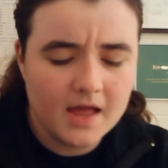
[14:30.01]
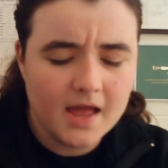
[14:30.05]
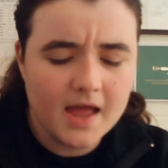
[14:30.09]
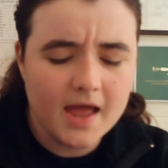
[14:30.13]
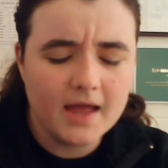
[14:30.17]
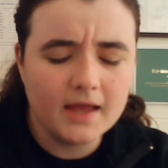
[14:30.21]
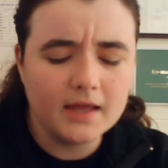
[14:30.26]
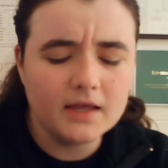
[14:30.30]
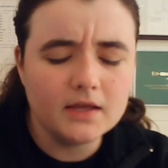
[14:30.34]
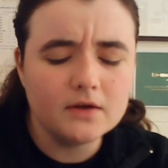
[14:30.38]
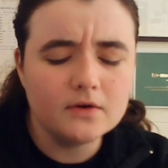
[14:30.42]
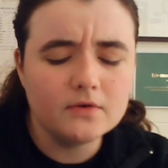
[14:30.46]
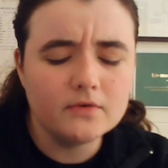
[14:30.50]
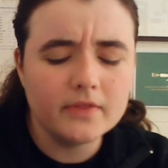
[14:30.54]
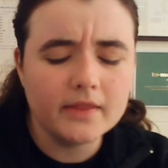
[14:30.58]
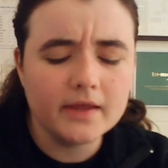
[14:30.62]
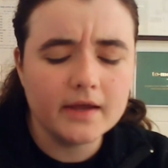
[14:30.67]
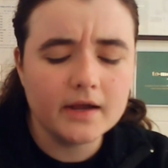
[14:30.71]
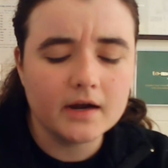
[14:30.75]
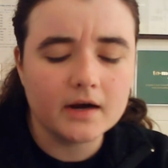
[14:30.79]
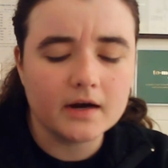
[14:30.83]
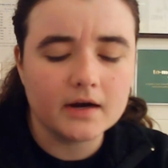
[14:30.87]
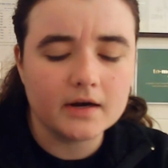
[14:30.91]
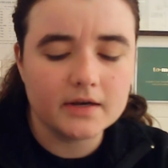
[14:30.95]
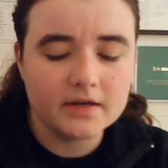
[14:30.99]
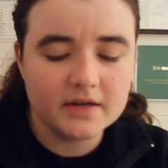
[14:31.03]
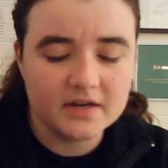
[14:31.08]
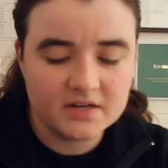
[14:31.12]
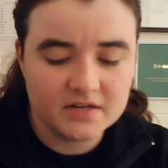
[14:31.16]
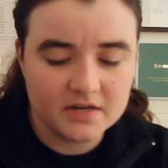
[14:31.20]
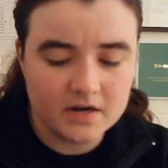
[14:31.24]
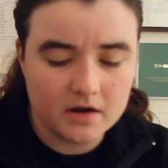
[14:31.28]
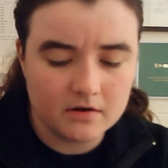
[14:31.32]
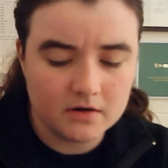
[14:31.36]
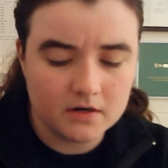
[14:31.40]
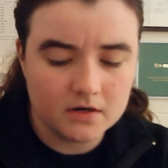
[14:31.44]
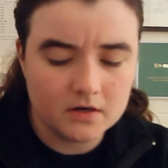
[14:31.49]
"Hey, you there!" he
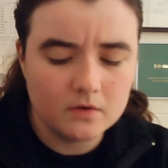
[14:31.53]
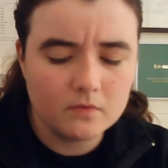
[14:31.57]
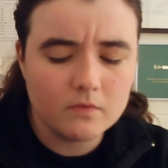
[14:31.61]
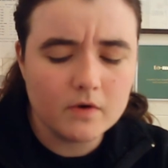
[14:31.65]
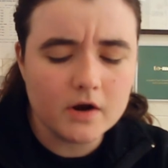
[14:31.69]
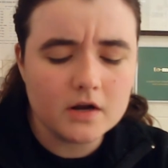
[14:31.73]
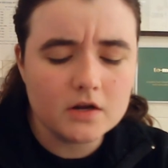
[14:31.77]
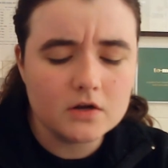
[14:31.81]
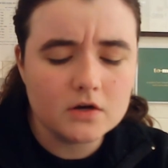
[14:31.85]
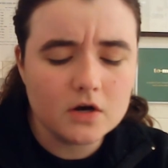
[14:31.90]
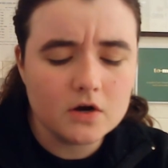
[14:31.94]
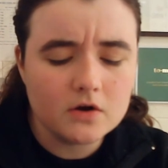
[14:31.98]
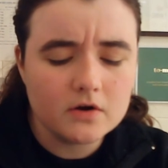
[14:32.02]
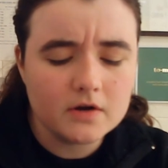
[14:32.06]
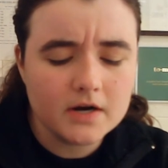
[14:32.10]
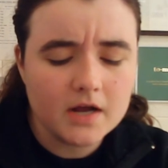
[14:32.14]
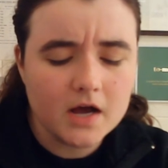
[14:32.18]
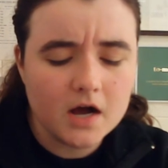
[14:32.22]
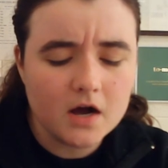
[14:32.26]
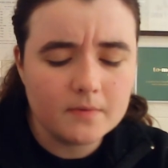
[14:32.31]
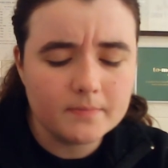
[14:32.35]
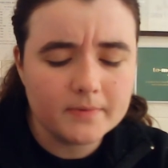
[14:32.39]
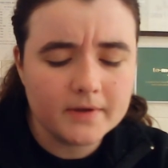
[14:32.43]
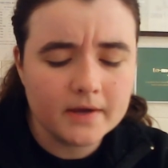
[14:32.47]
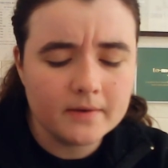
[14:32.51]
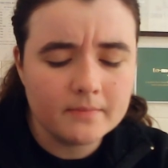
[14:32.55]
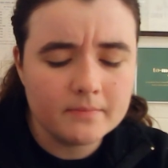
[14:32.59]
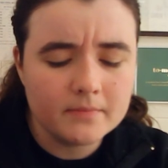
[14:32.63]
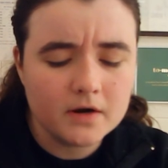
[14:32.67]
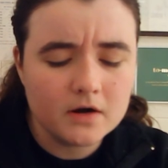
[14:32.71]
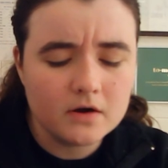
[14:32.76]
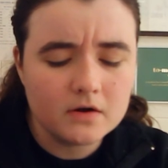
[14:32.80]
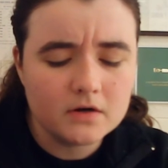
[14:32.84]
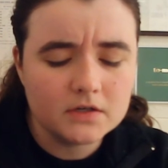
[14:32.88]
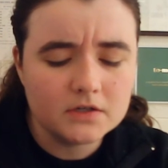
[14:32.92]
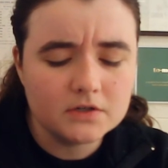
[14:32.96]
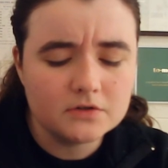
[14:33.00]
shouted. "Why don't you go and help
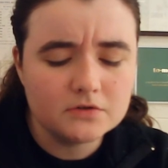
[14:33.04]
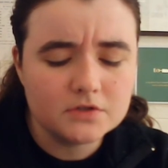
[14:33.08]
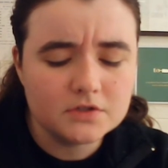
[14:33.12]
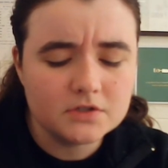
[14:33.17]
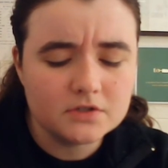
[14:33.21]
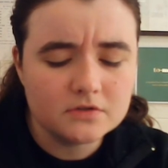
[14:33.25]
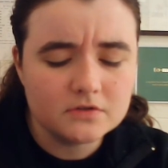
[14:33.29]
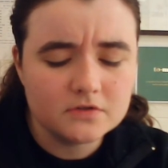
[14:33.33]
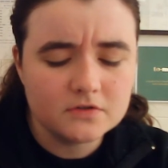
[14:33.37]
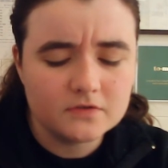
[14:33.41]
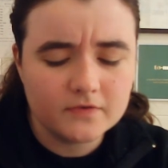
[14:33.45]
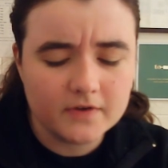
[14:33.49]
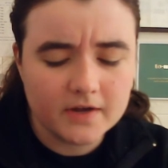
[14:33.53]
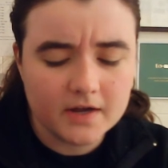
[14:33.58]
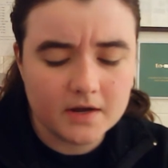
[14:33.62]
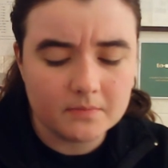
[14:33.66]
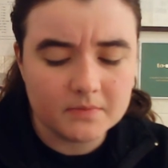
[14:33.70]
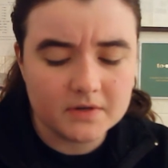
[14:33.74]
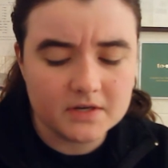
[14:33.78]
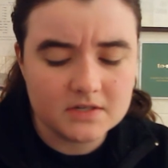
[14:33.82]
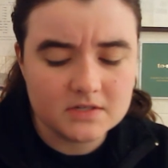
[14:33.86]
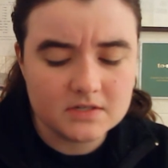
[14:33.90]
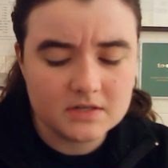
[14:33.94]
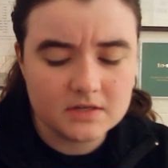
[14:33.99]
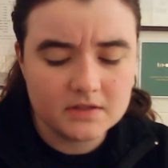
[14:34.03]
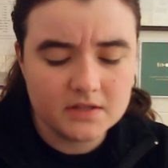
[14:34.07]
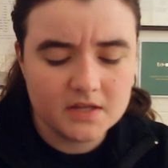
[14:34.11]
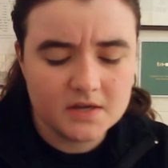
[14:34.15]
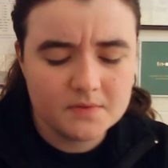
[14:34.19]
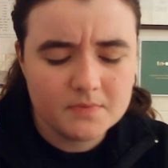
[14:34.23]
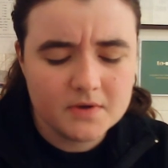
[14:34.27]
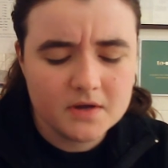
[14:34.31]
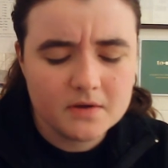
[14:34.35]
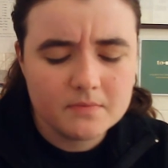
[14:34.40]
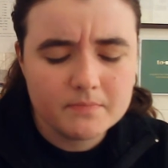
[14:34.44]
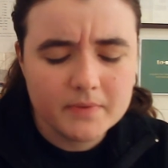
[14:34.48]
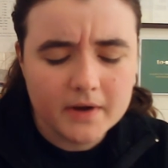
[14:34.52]
Genbo and Yuju's families? They'd
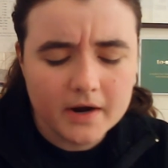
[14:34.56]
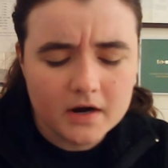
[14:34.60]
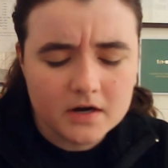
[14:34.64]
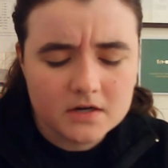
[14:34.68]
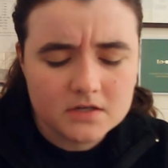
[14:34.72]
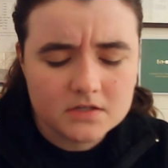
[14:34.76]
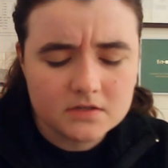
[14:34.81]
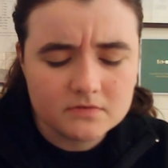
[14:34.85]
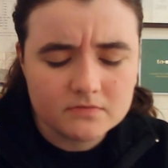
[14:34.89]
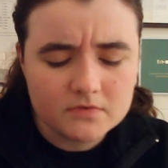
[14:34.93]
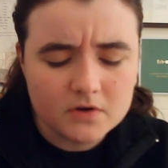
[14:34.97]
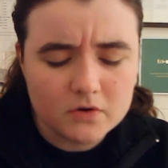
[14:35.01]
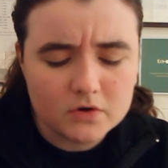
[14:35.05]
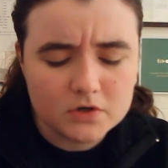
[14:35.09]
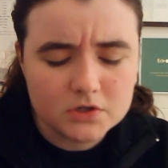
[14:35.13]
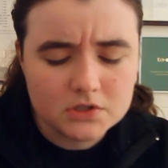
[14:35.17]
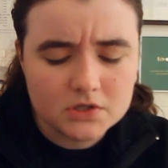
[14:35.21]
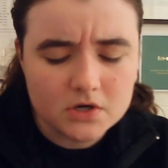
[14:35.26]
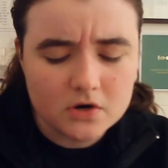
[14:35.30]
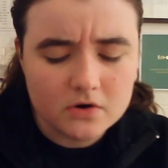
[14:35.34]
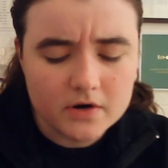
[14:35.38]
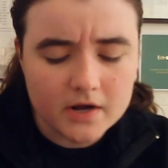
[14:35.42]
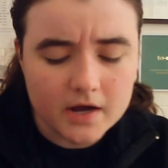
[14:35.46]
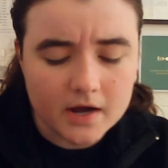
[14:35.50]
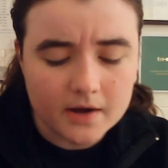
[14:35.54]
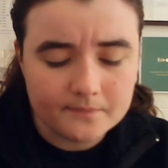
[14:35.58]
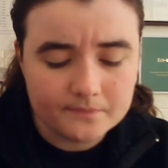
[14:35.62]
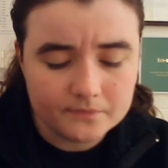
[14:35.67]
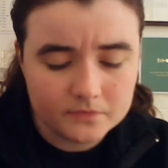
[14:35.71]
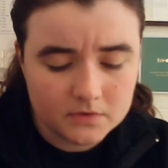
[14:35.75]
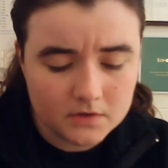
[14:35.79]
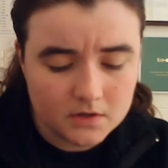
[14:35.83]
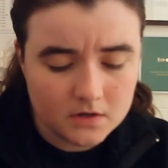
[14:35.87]
be embarrassed if no one showed up."